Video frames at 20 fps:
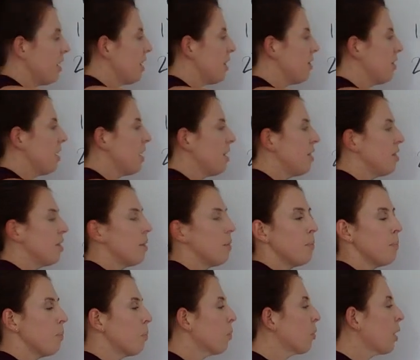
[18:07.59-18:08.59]
then the
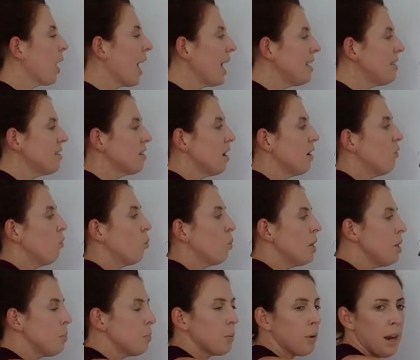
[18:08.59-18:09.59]
price of
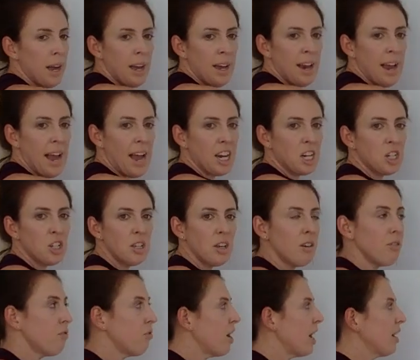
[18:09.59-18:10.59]
wheat bread actually
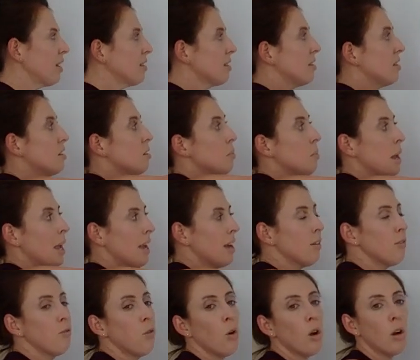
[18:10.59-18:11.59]
affects the
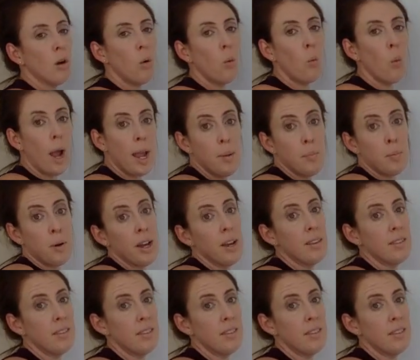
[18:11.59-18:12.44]
demand for white bread,